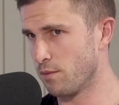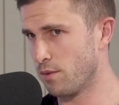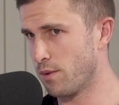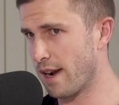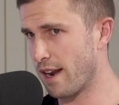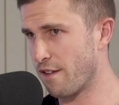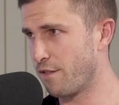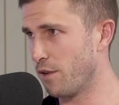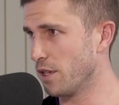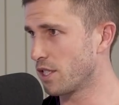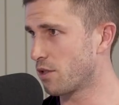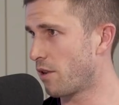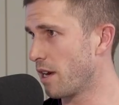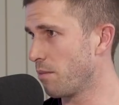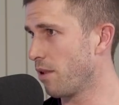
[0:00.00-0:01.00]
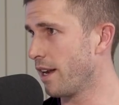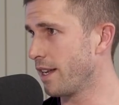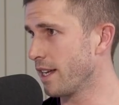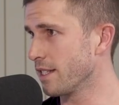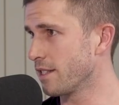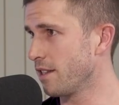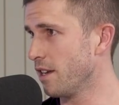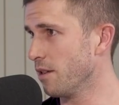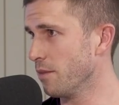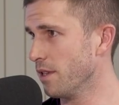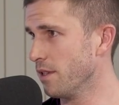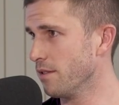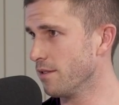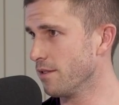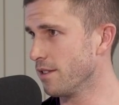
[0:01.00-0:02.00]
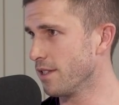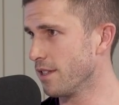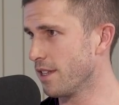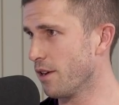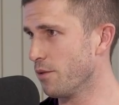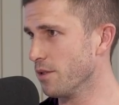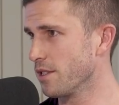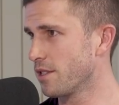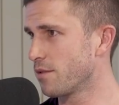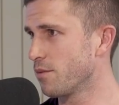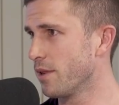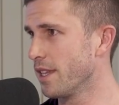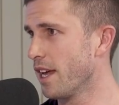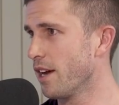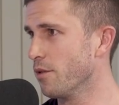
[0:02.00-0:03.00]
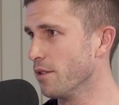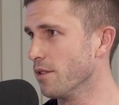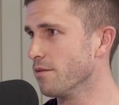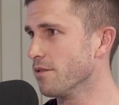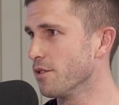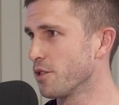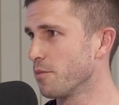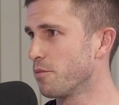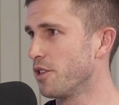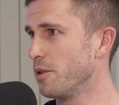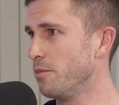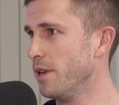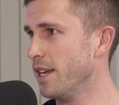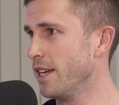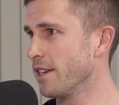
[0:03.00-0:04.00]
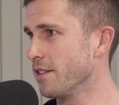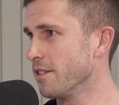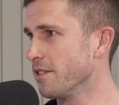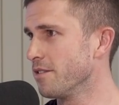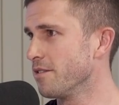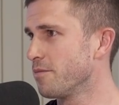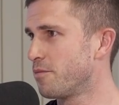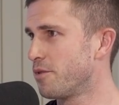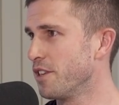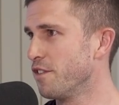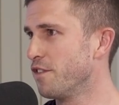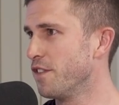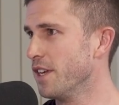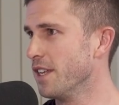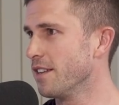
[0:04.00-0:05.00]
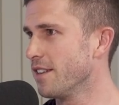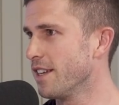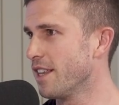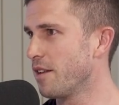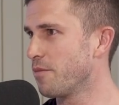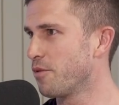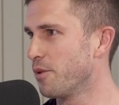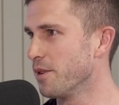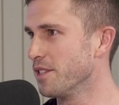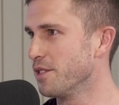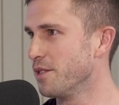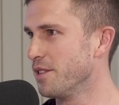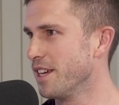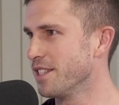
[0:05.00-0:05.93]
we won our first three, played against them, and that was when they were looking pretty big and pretty fit at that point in